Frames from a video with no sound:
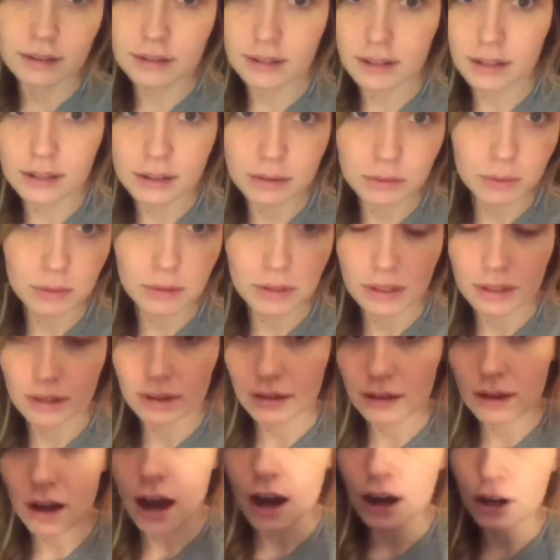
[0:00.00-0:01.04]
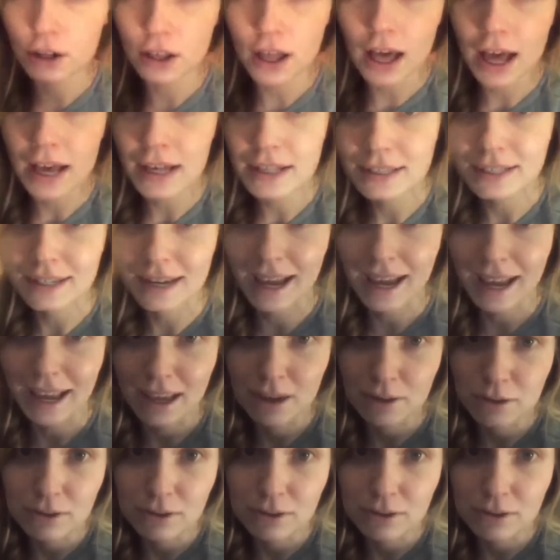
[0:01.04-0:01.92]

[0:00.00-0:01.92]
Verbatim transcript: since we got her last night.